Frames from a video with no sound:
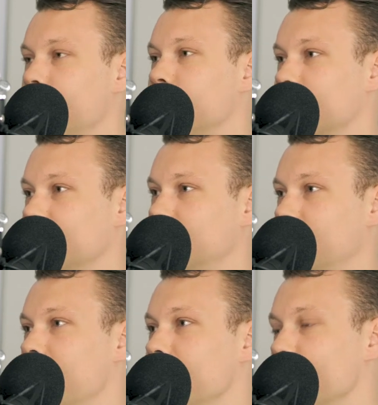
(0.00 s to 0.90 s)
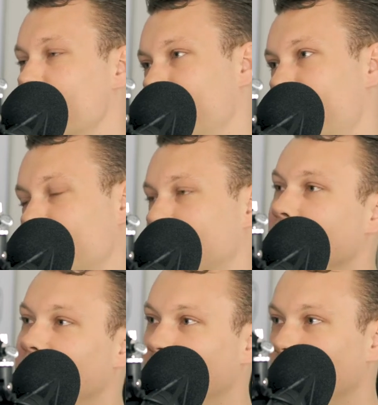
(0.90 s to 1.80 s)
This is a new
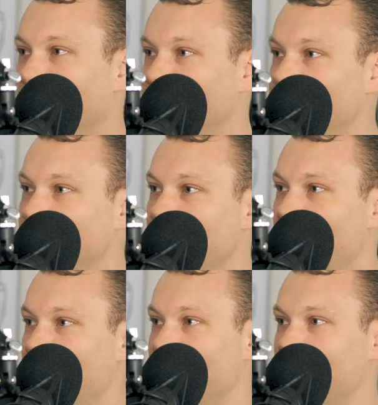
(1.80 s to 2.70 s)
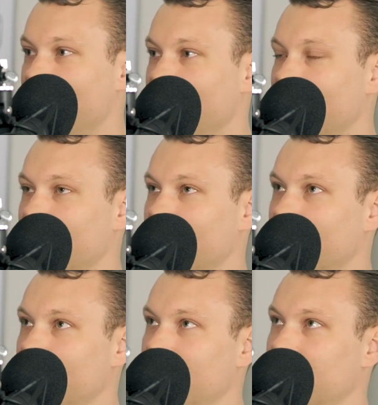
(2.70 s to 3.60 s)
advancement in technology, and I think
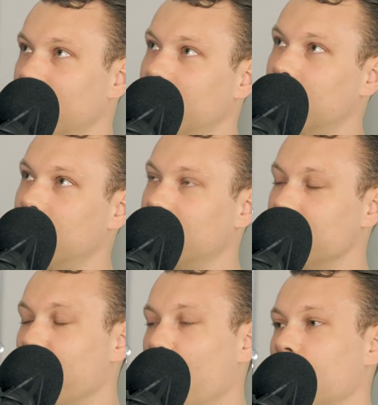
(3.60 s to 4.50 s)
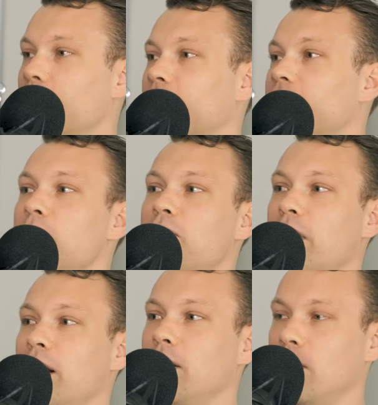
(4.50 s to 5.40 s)
it's important that
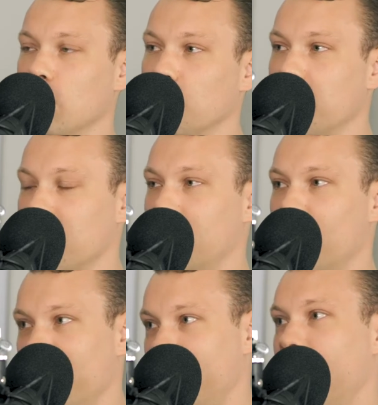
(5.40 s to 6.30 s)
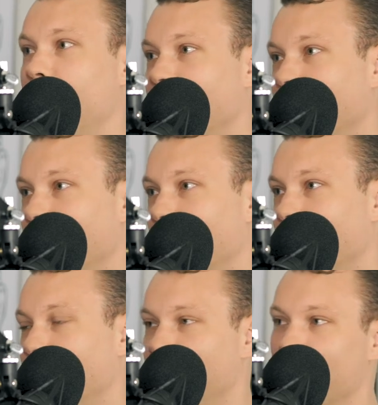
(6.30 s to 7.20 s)
deepfake don't become a red herring
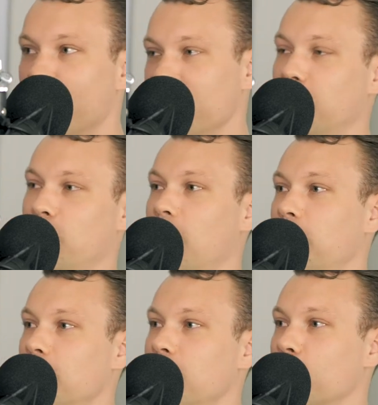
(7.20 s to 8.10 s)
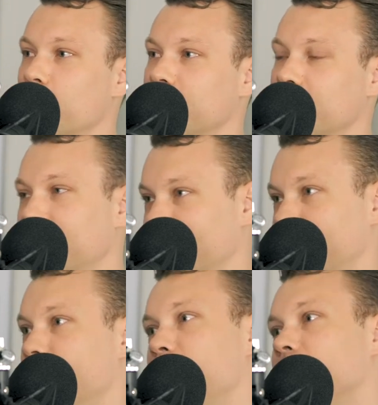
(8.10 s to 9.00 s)
for the real problem, which is
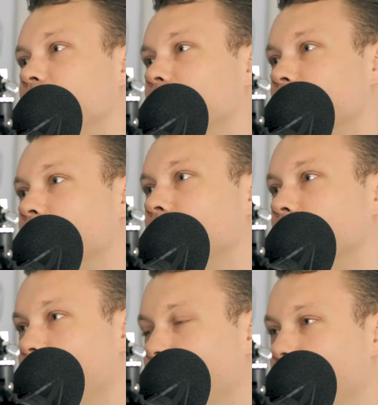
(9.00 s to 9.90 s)
disinformation. Right?